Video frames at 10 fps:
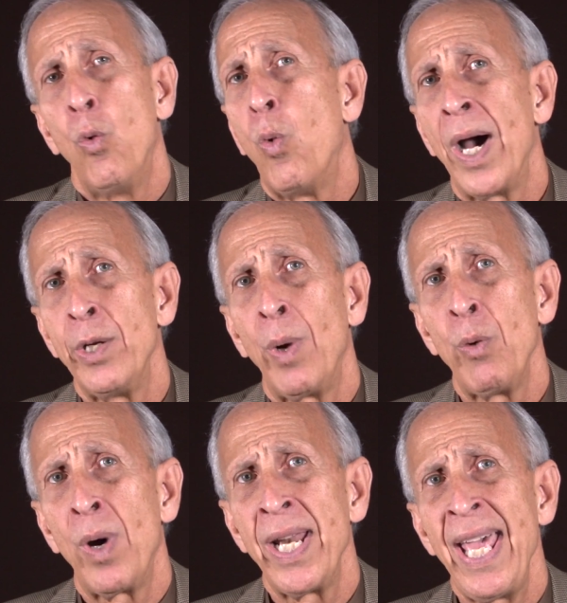Why do I
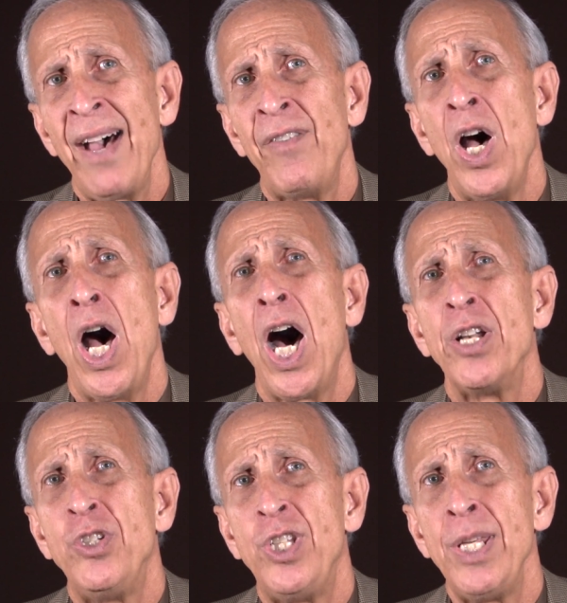want to have
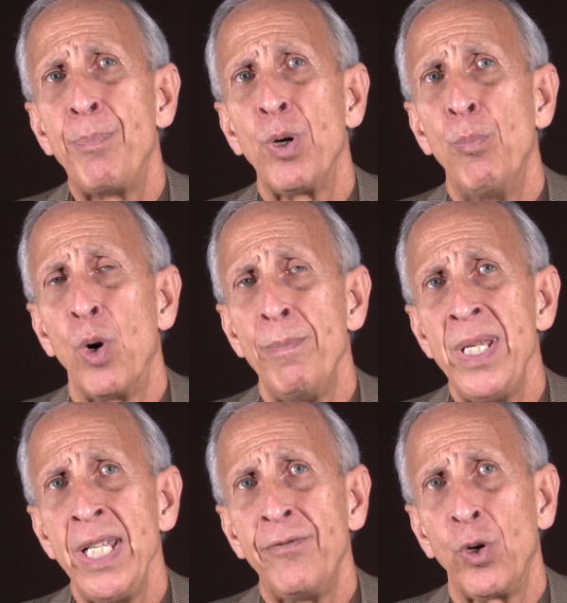a deeper, more
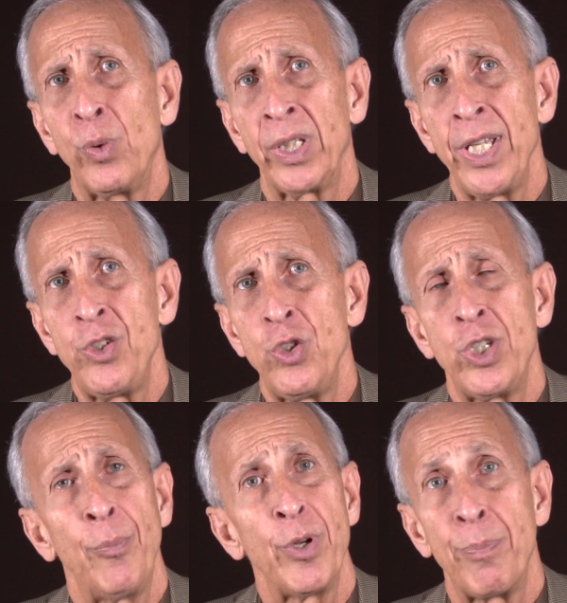meaningful
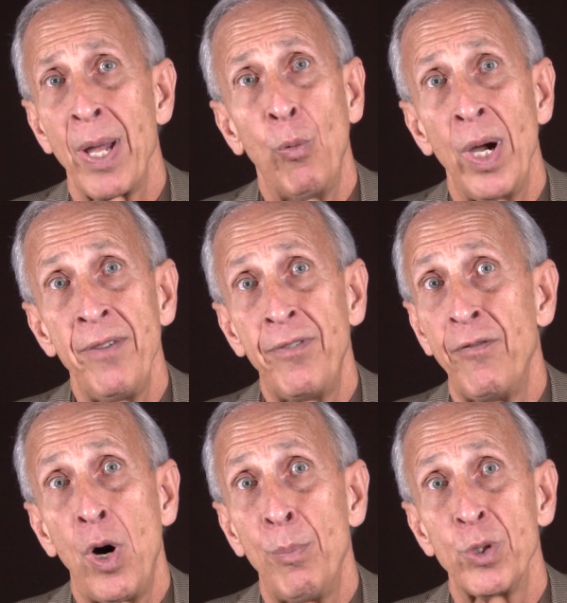relationship with my wife
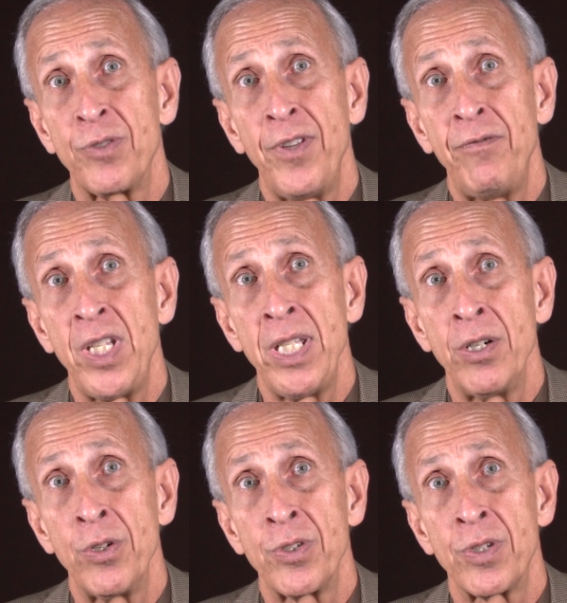of almost 50
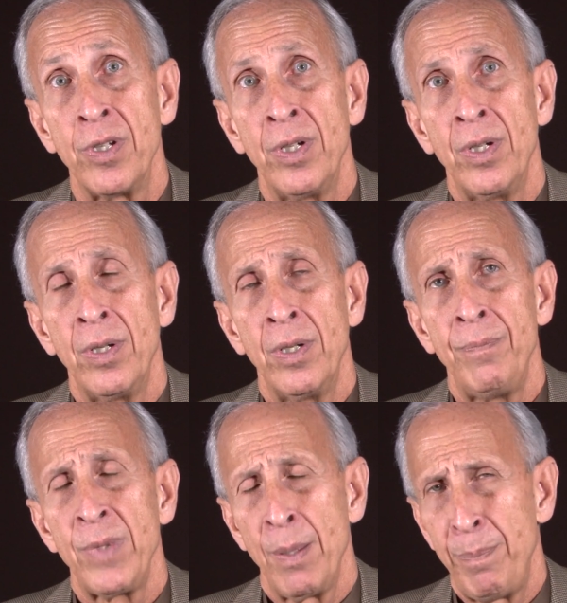years?
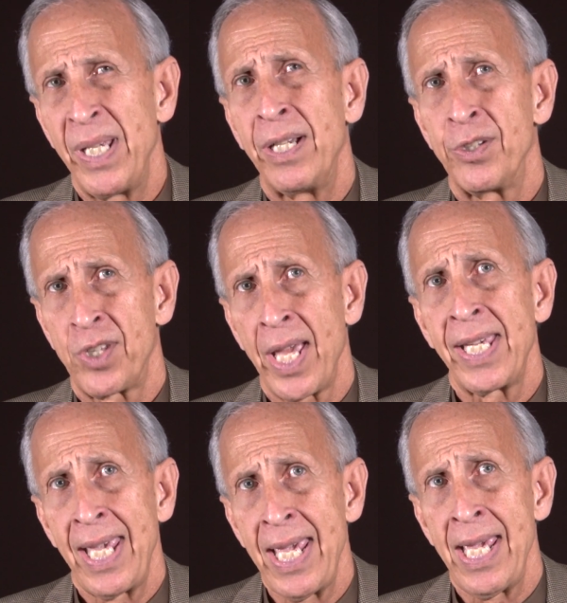Because I
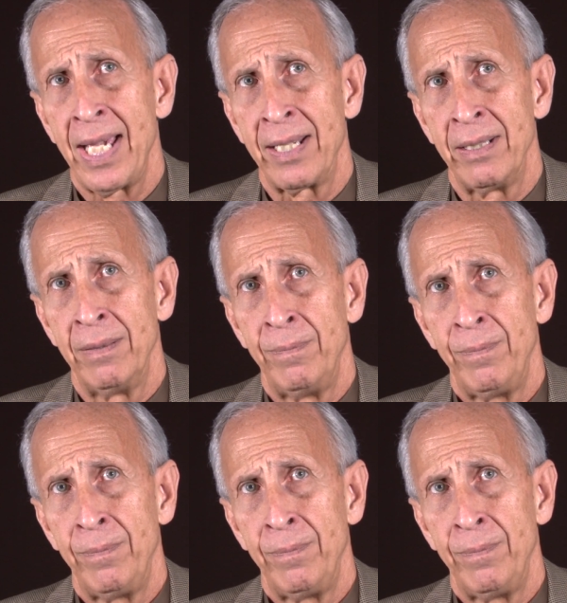can.